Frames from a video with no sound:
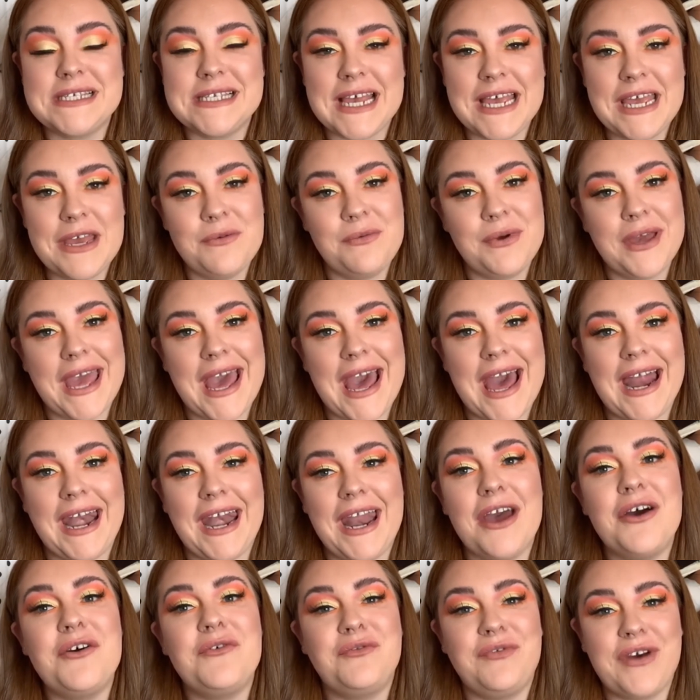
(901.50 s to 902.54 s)
you
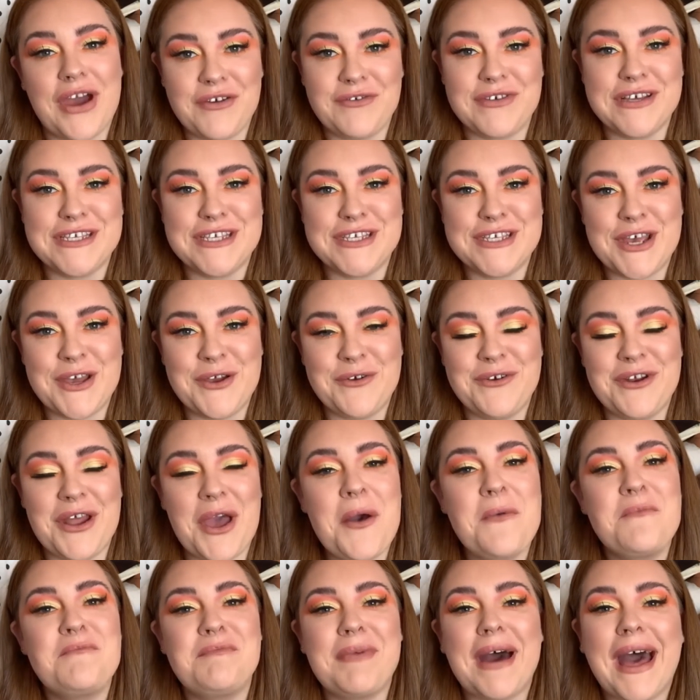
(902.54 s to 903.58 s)
again very soon.
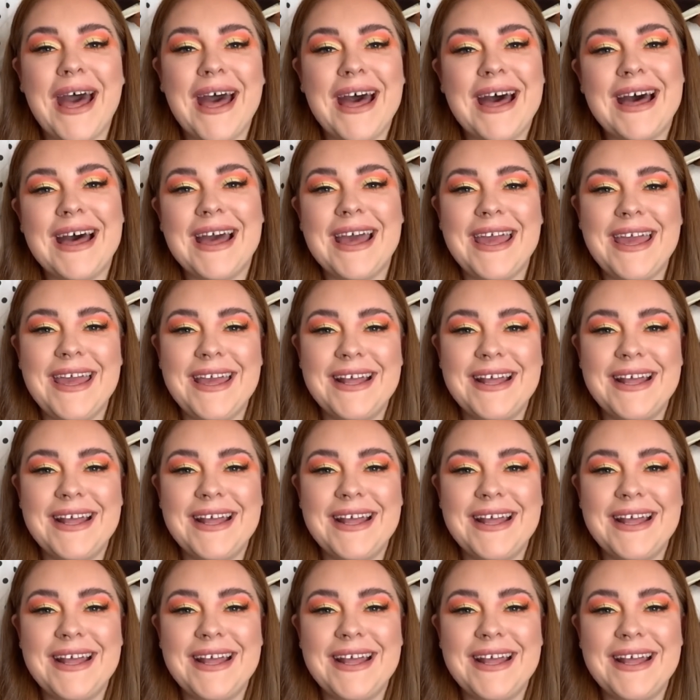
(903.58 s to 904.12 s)
Bye!